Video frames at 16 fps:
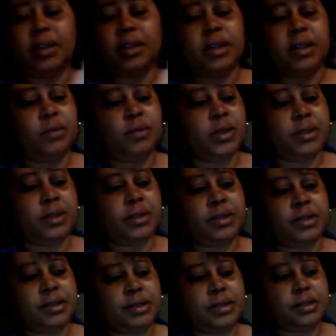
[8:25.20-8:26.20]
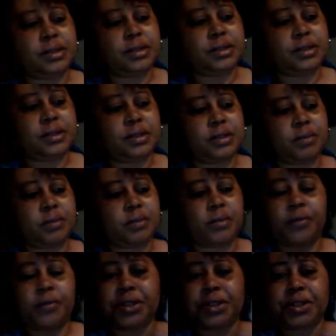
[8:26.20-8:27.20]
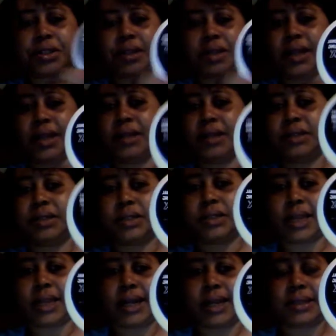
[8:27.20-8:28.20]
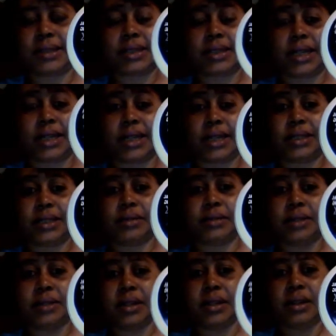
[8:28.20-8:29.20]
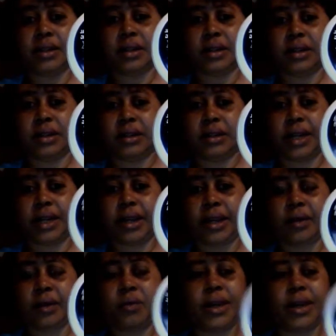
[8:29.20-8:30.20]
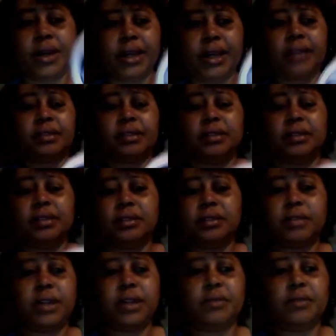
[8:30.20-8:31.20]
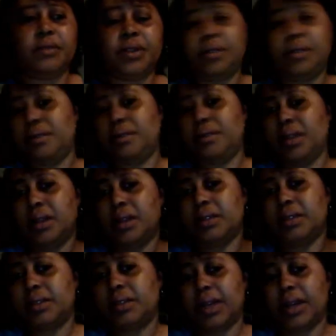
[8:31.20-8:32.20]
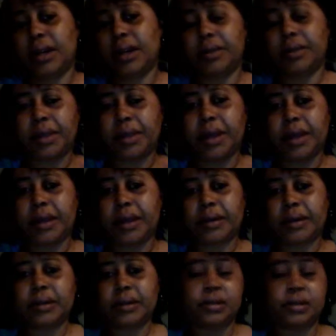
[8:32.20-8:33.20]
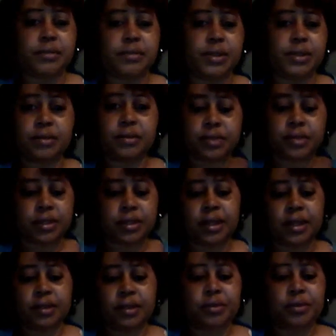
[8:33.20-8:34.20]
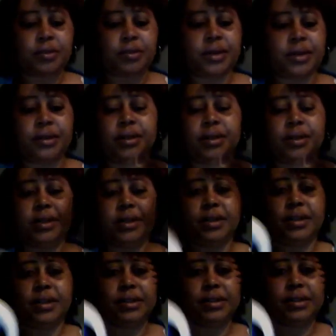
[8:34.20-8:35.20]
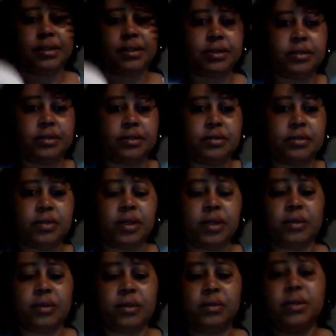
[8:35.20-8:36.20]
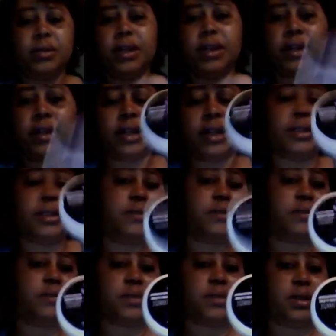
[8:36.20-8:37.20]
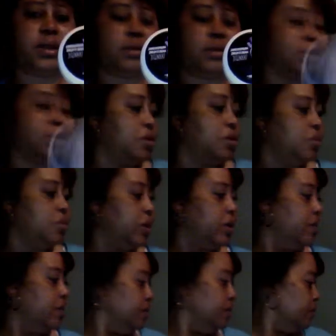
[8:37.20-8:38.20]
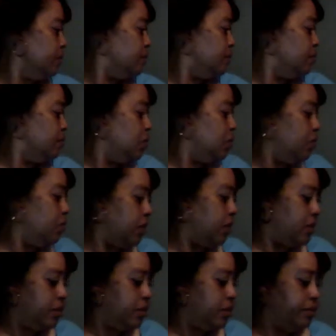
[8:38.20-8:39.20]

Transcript: and what this is is the professional house house styling uh, hair wax or uh, like when you style your hair or uh, whatever style you wear it in and this is the little comb got this from Thomason but moving on